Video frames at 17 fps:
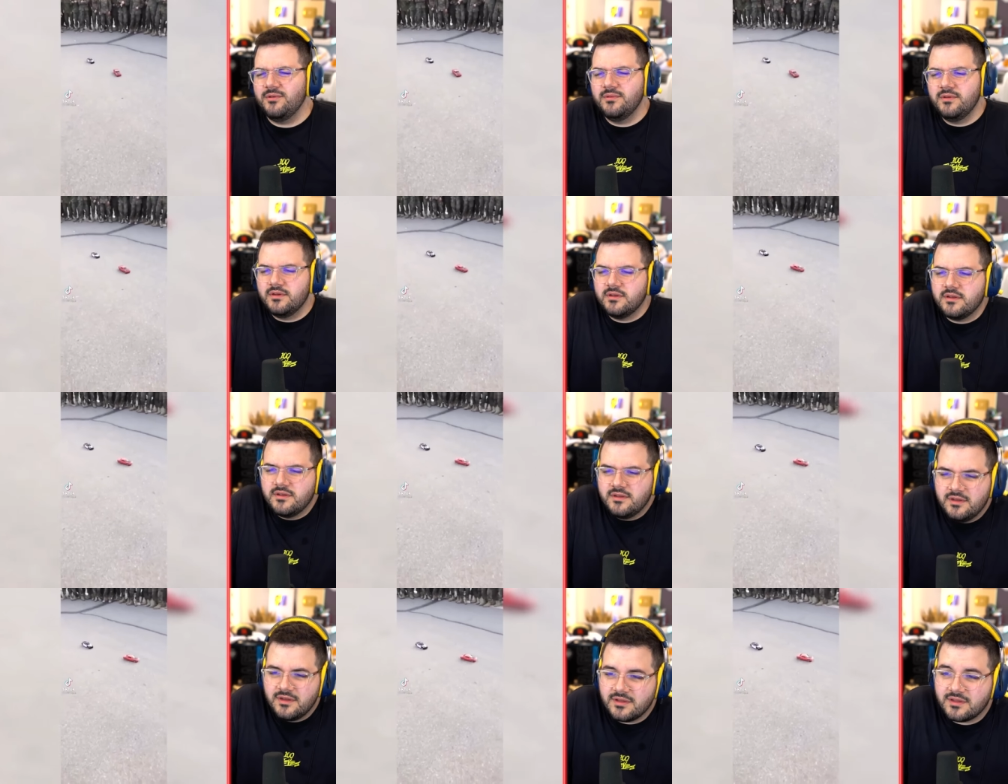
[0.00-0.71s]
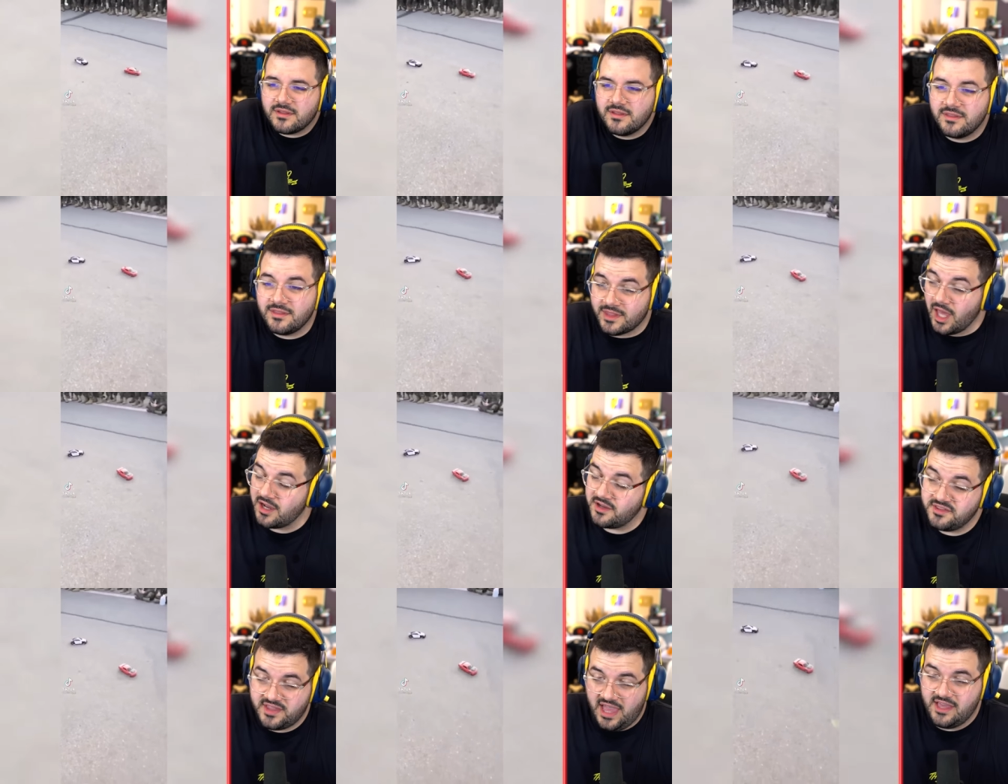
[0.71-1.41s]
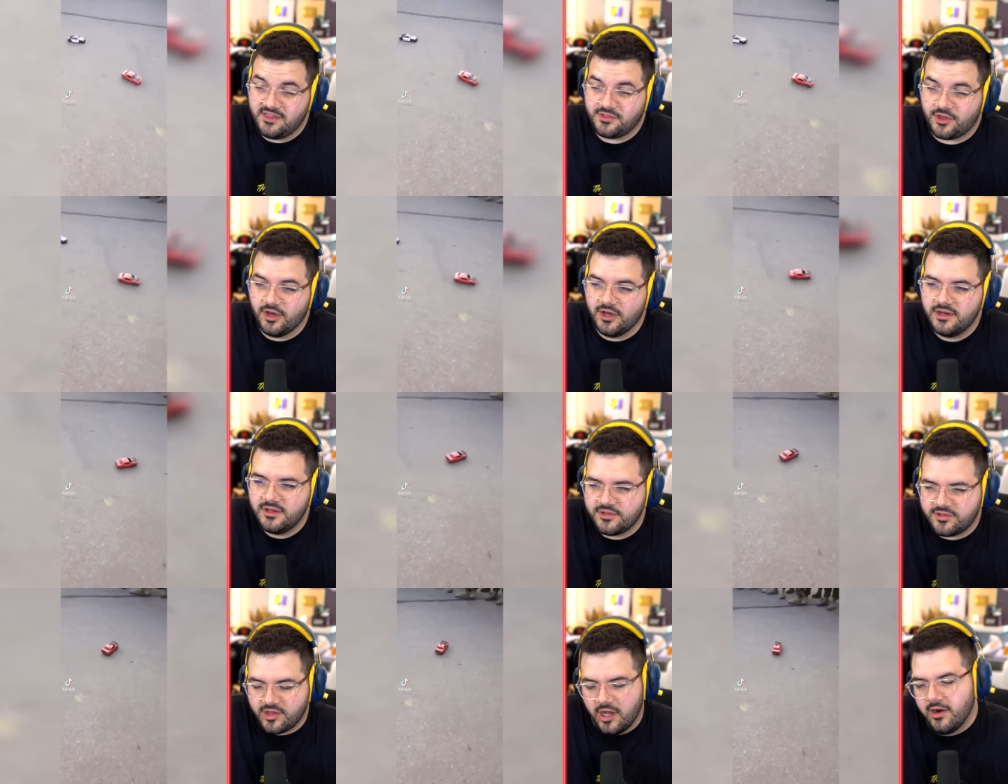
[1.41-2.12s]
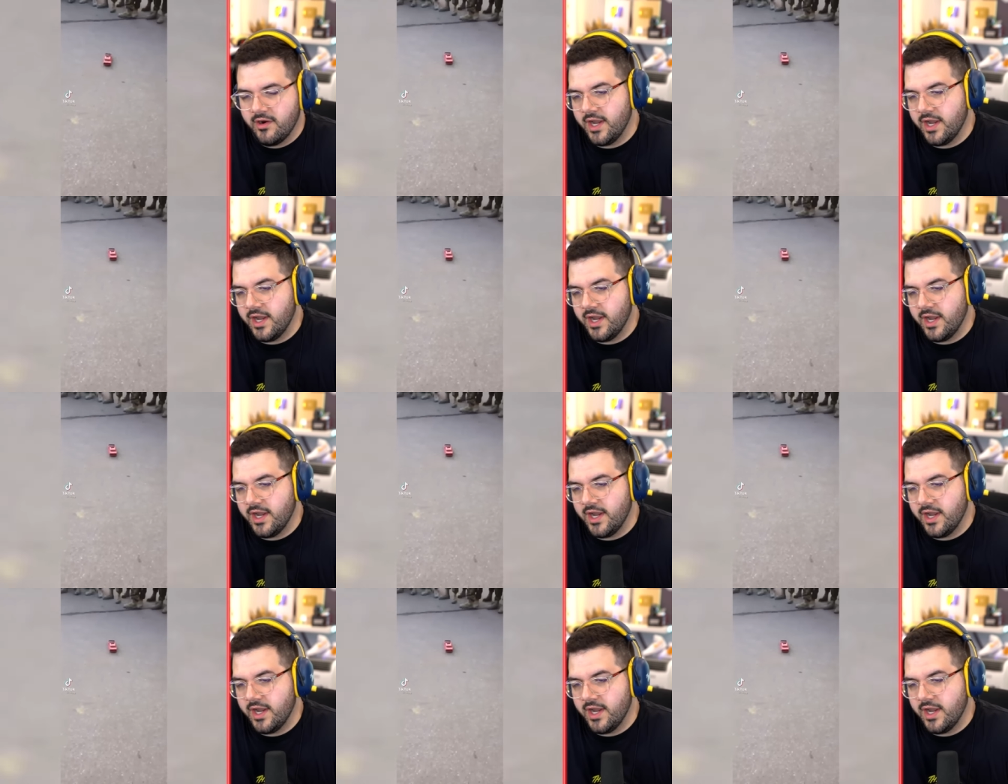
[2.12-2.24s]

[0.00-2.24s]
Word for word: Oh, ducks taste good. Sorry.